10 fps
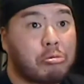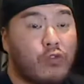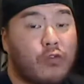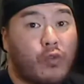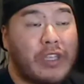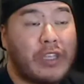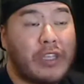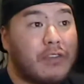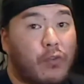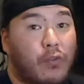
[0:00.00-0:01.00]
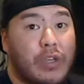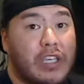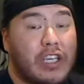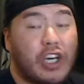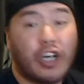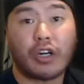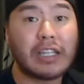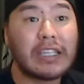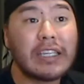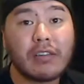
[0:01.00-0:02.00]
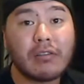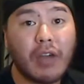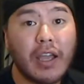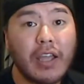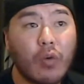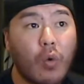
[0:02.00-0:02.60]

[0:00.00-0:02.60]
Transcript: do free gutter cleaning, right?